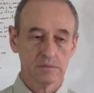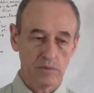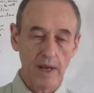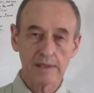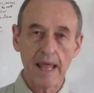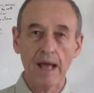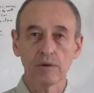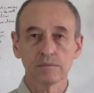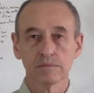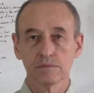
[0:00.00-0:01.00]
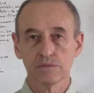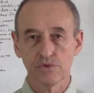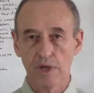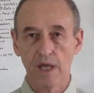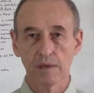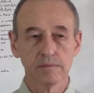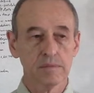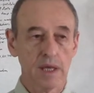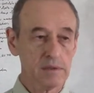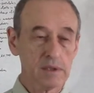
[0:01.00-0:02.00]
right now, today,
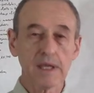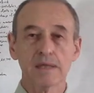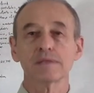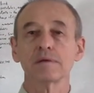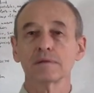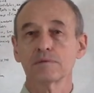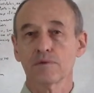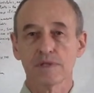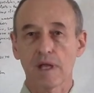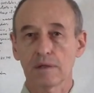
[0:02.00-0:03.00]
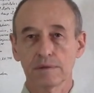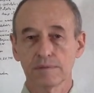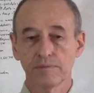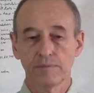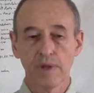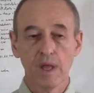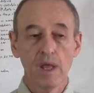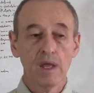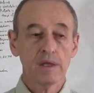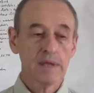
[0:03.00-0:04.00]
and it has certain result.
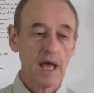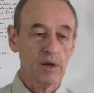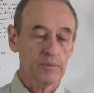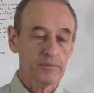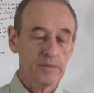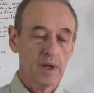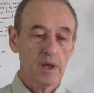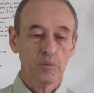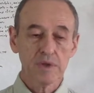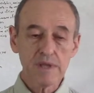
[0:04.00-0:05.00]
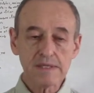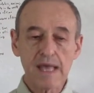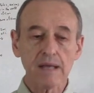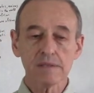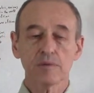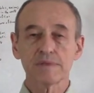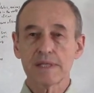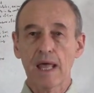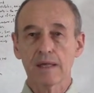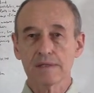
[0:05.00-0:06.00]
Now, what this axiom
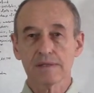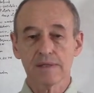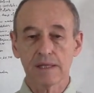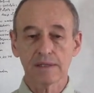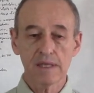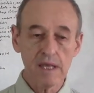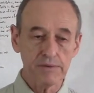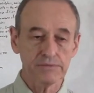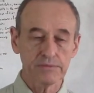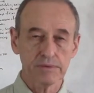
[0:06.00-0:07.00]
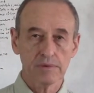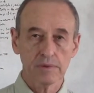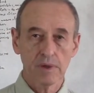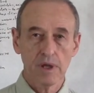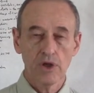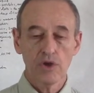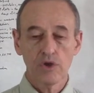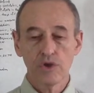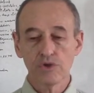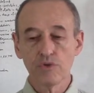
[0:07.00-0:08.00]
states that if
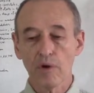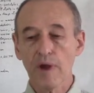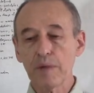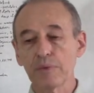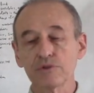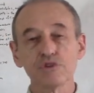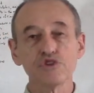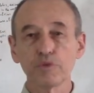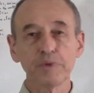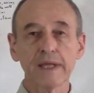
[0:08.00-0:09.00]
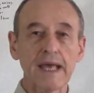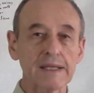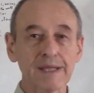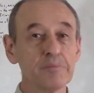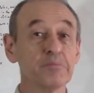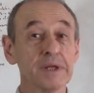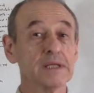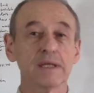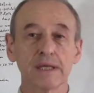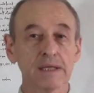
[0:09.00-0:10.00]
you are able to duplicate
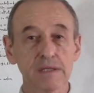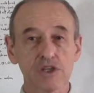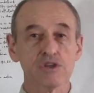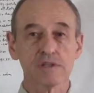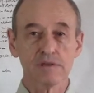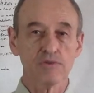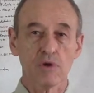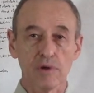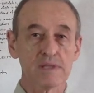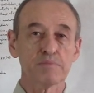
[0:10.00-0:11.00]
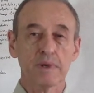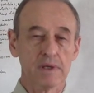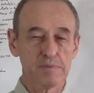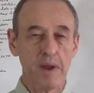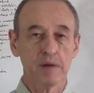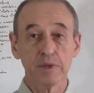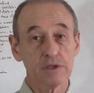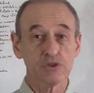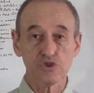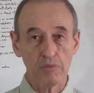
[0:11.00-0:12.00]
completely conditions of your
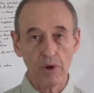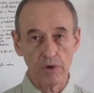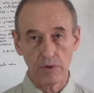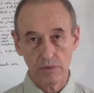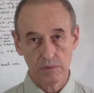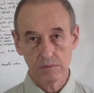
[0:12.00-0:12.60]
experiment tomorrow,